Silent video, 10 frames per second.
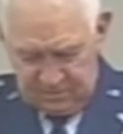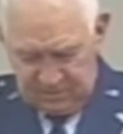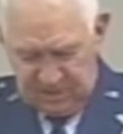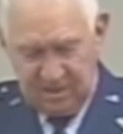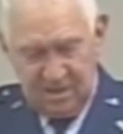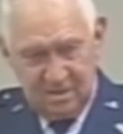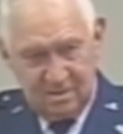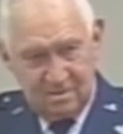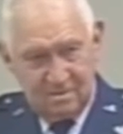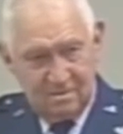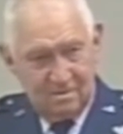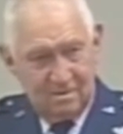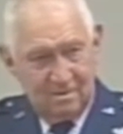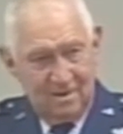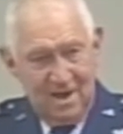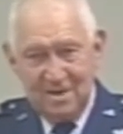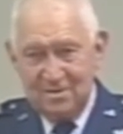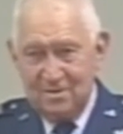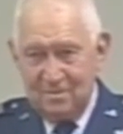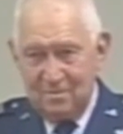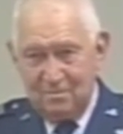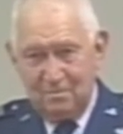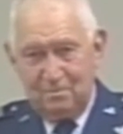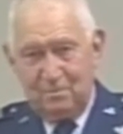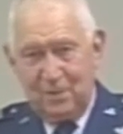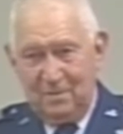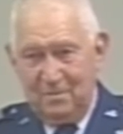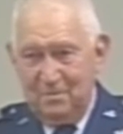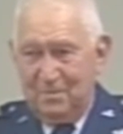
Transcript: get these gnats, pump,